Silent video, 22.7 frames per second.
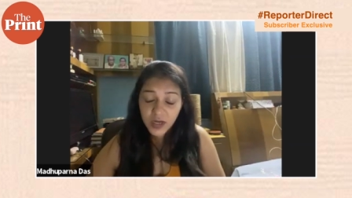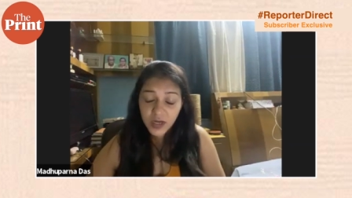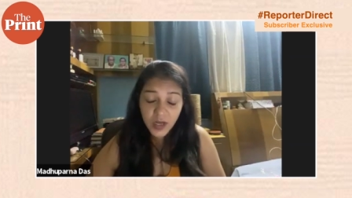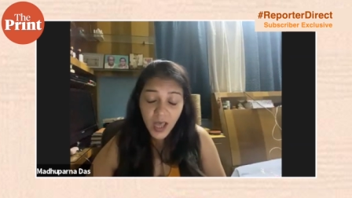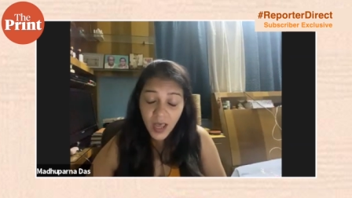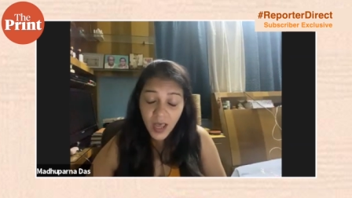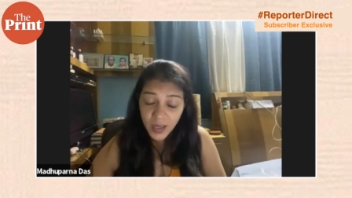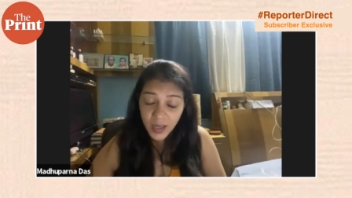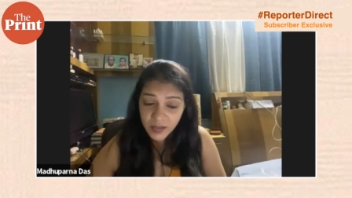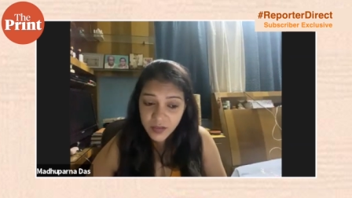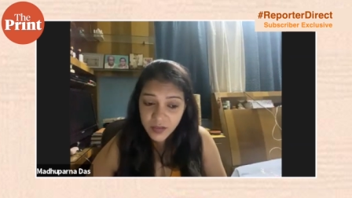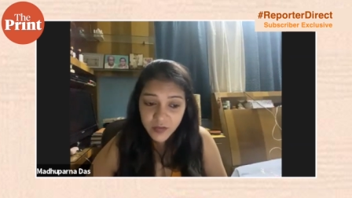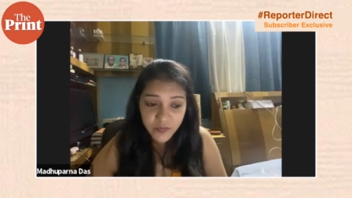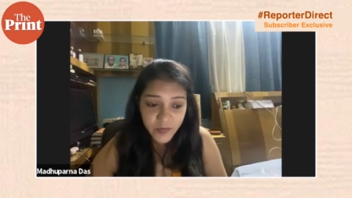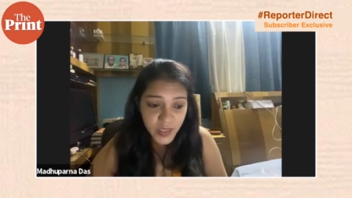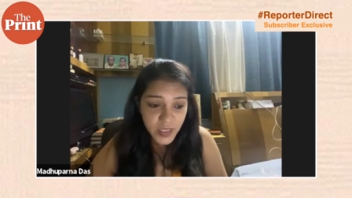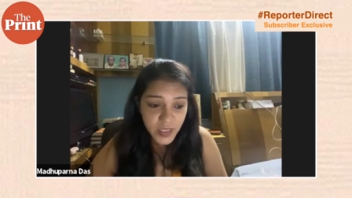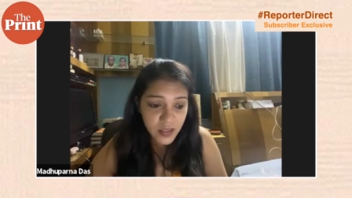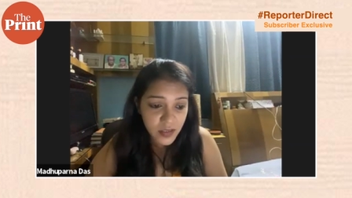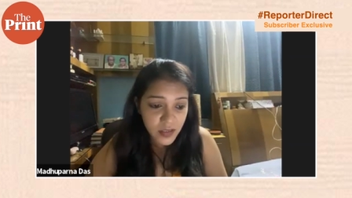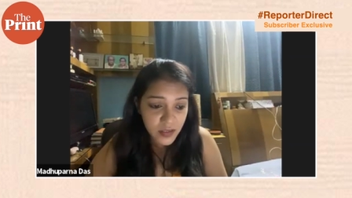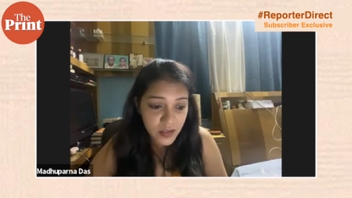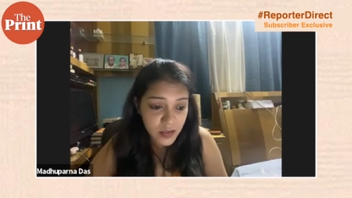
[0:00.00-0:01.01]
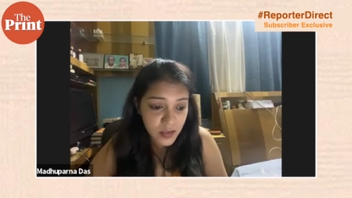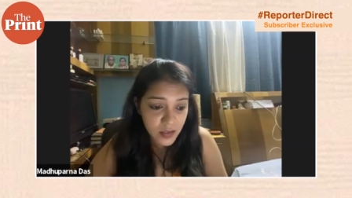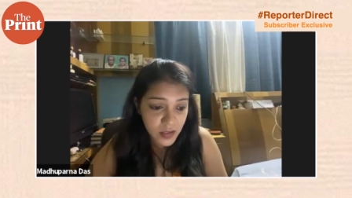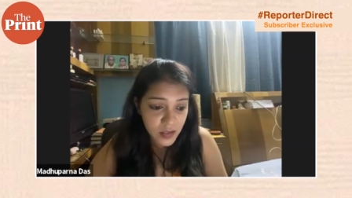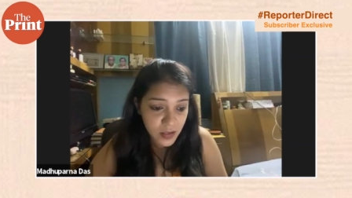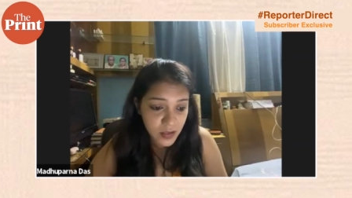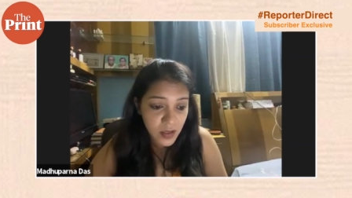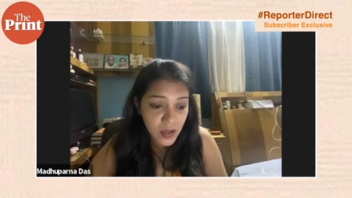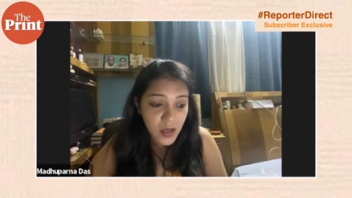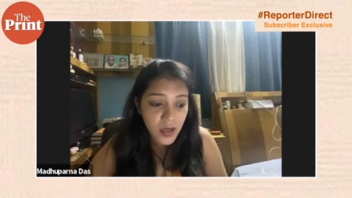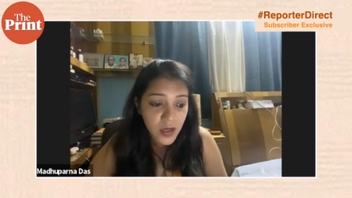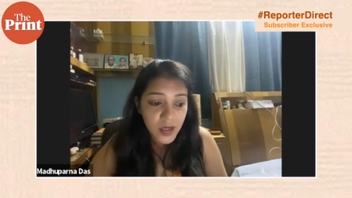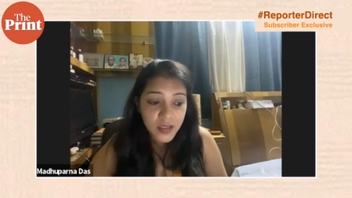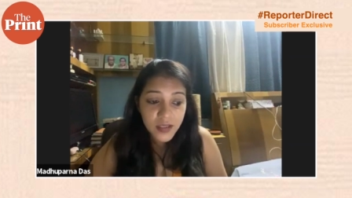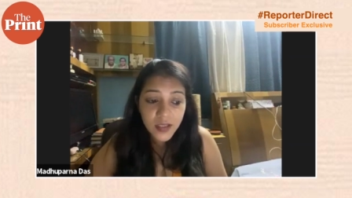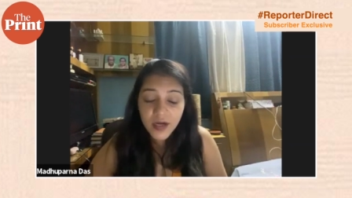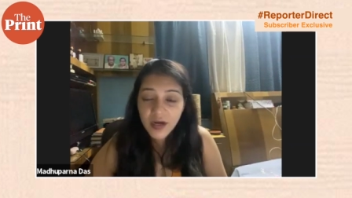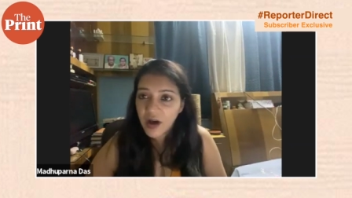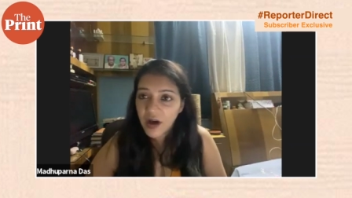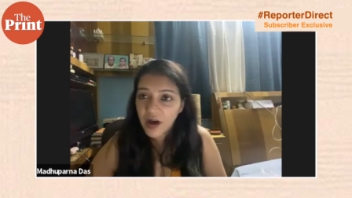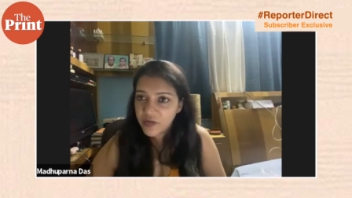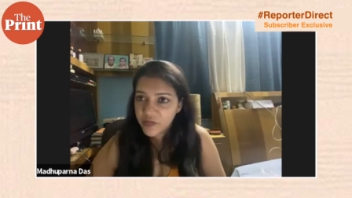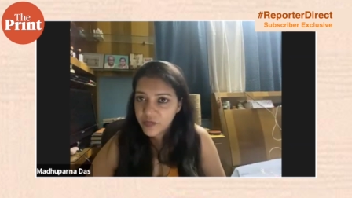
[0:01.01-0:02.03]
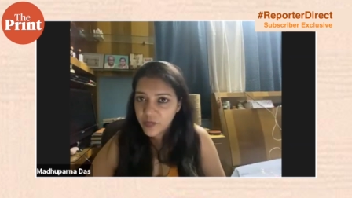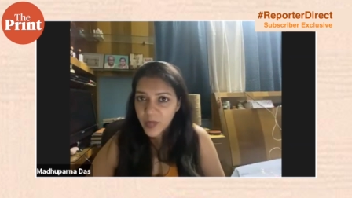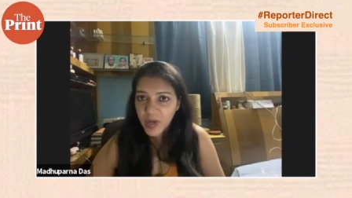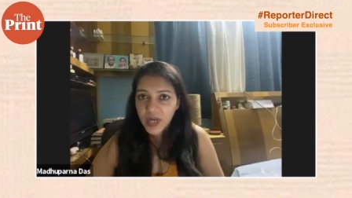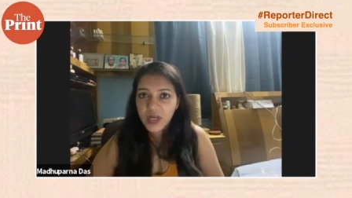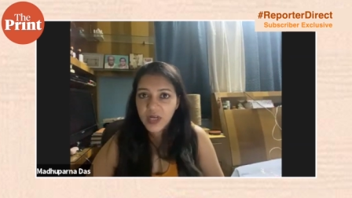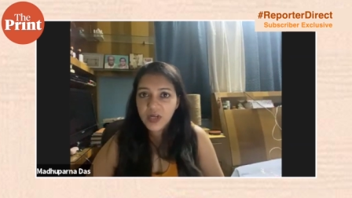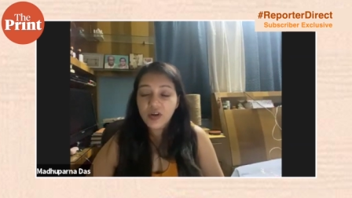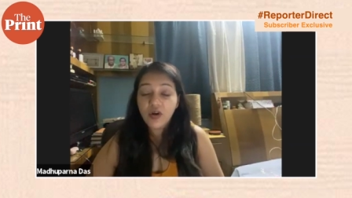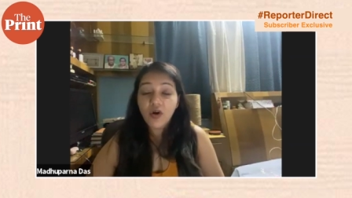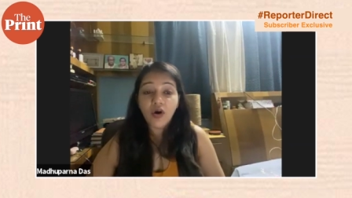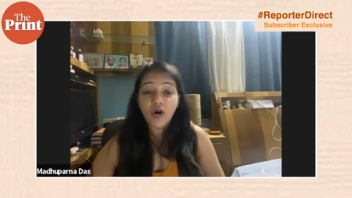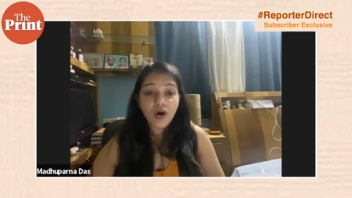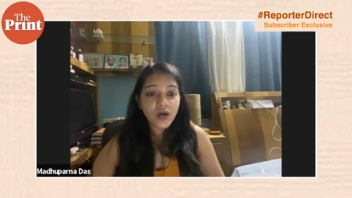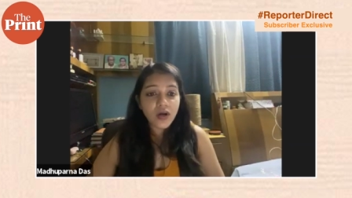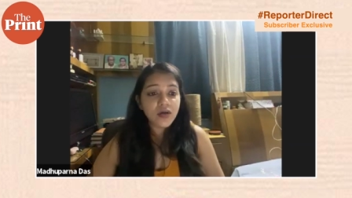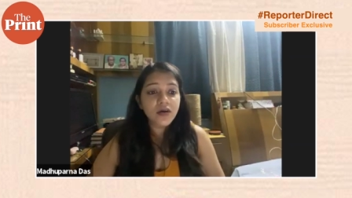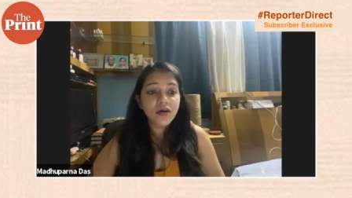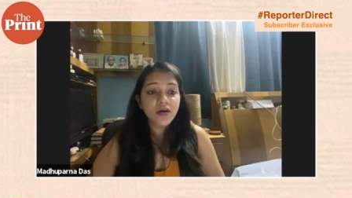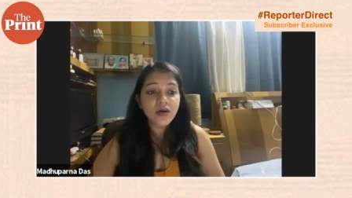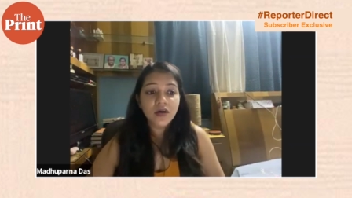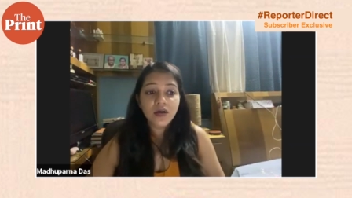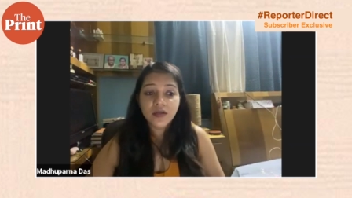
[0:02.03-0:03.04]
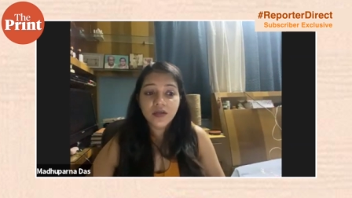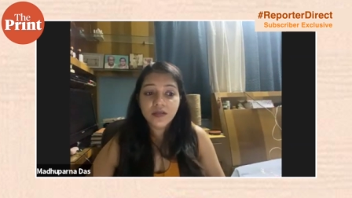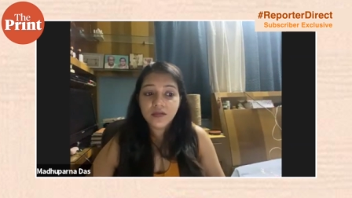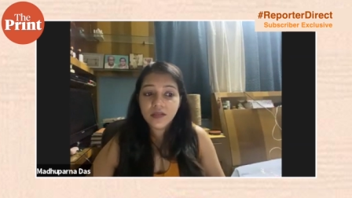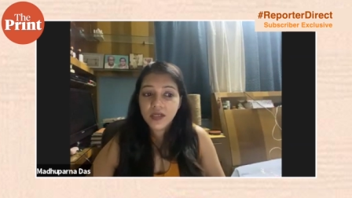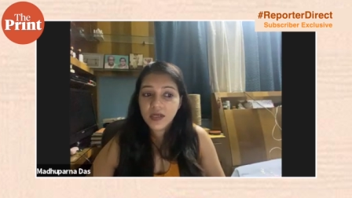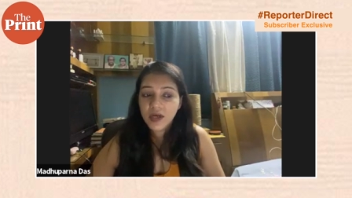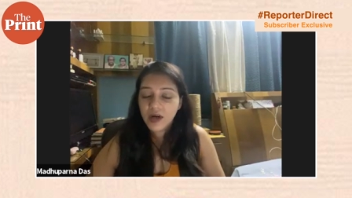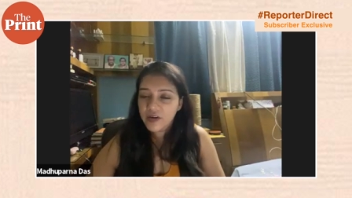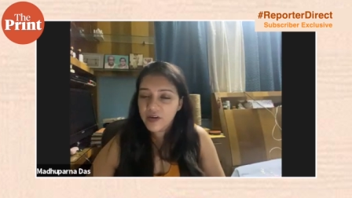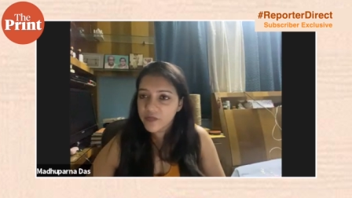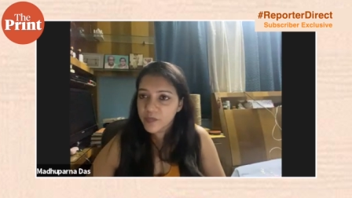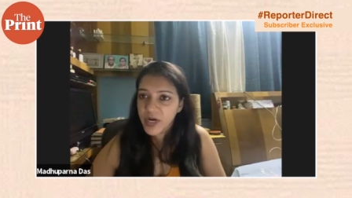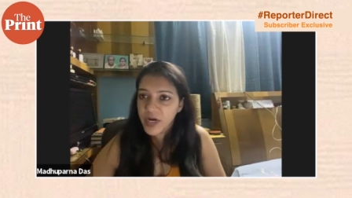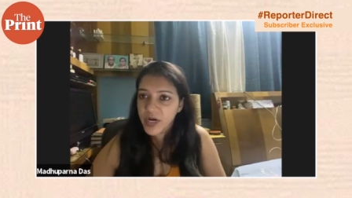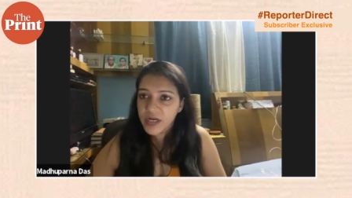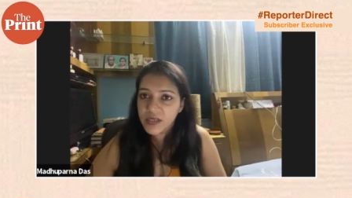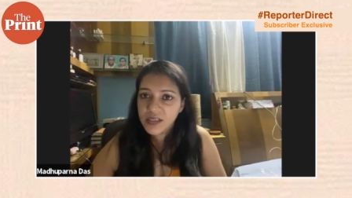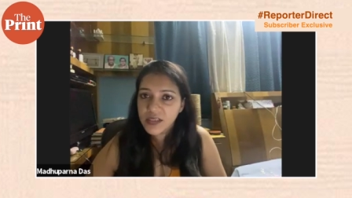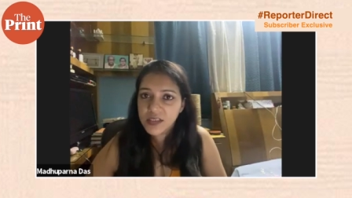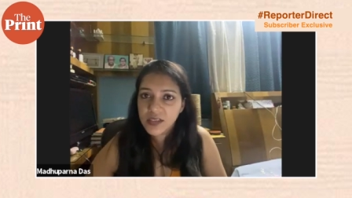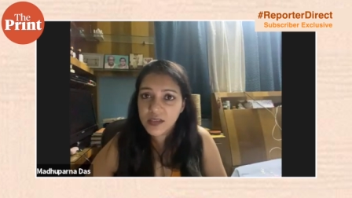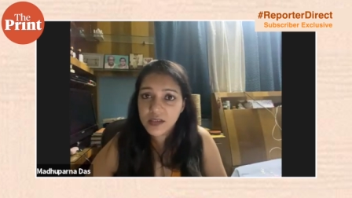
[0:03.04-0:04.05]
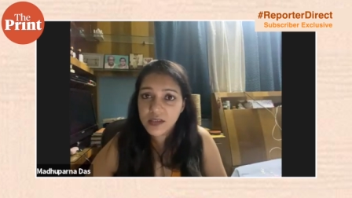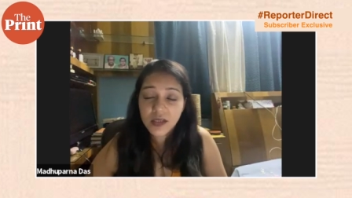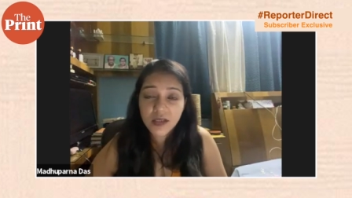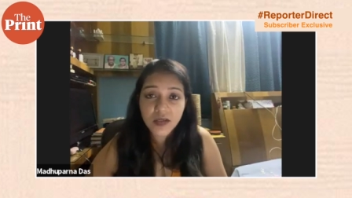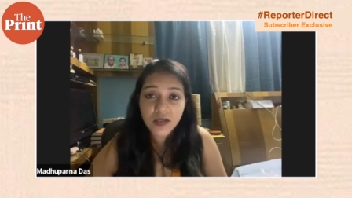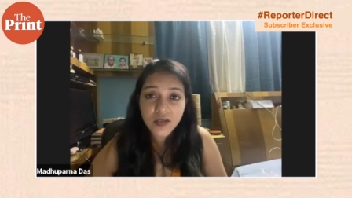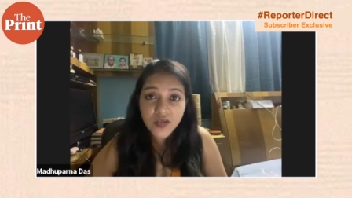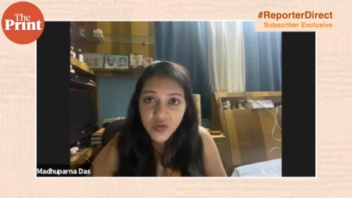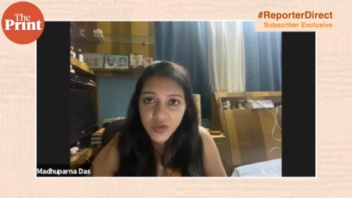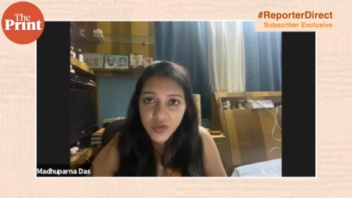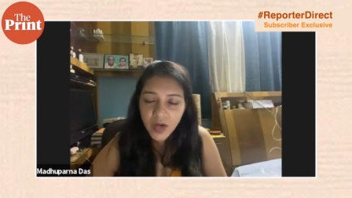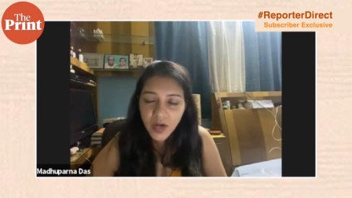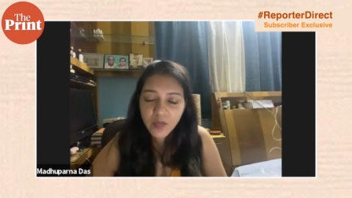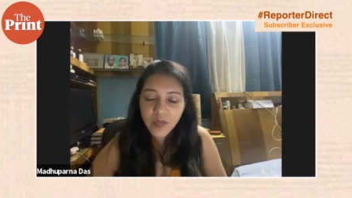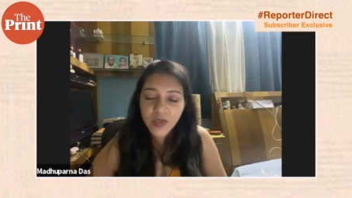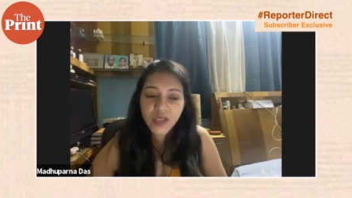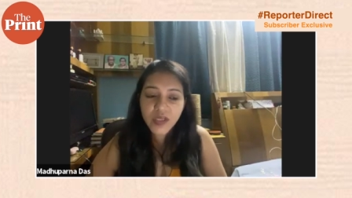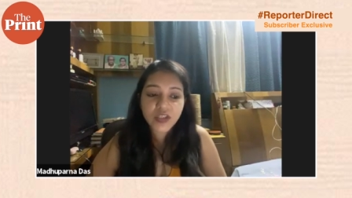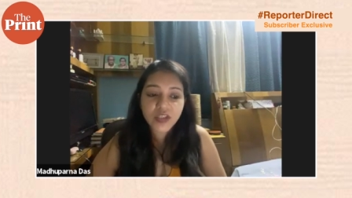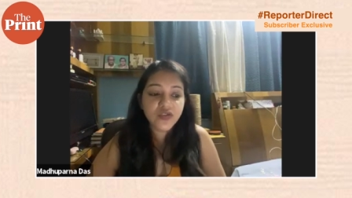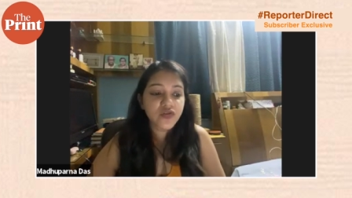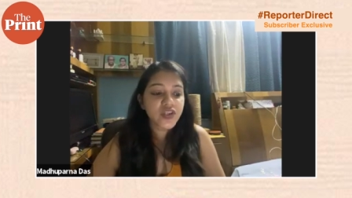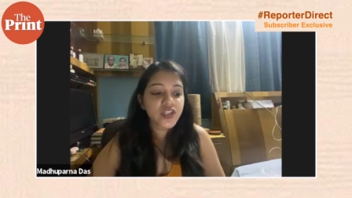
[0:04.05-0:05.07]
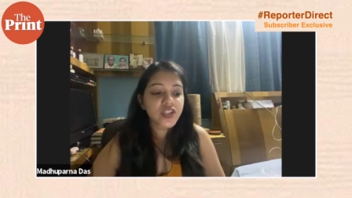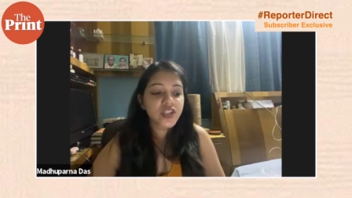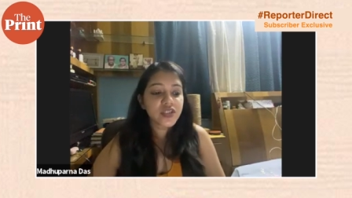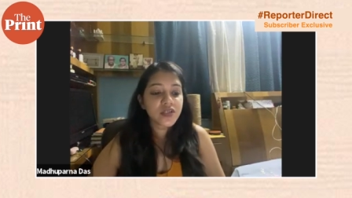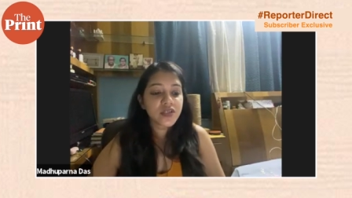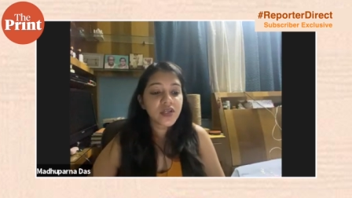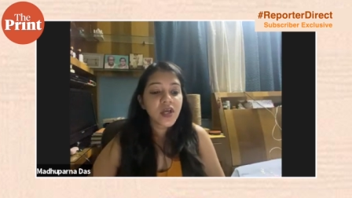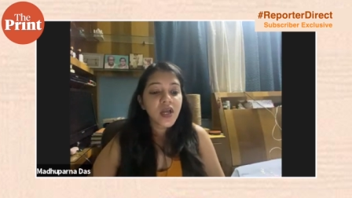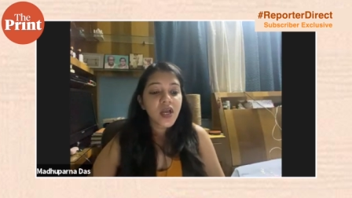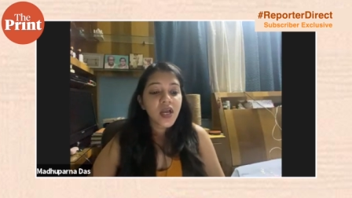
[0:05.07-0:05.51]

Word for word: hands with the the government or uh, the government, uh, the district administration.